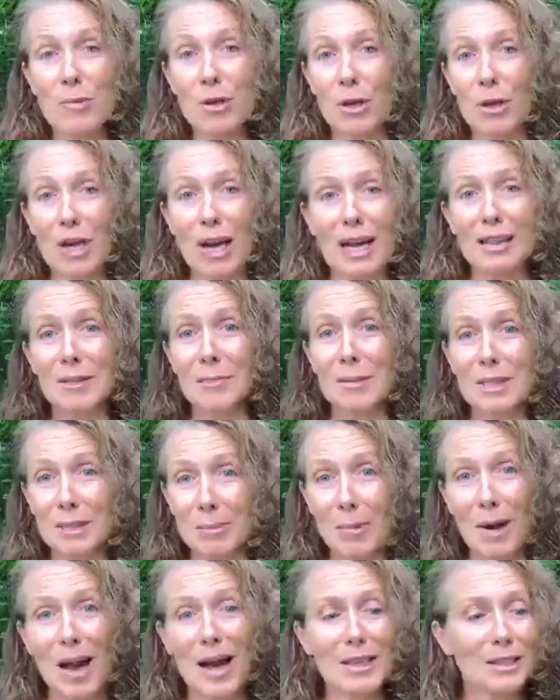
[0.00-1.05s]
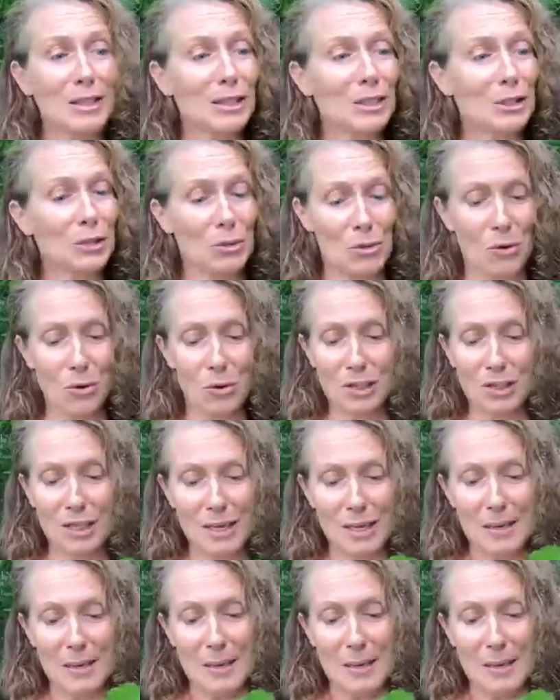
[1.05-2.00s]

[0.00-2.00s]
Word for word: You can add them into pasta sauce.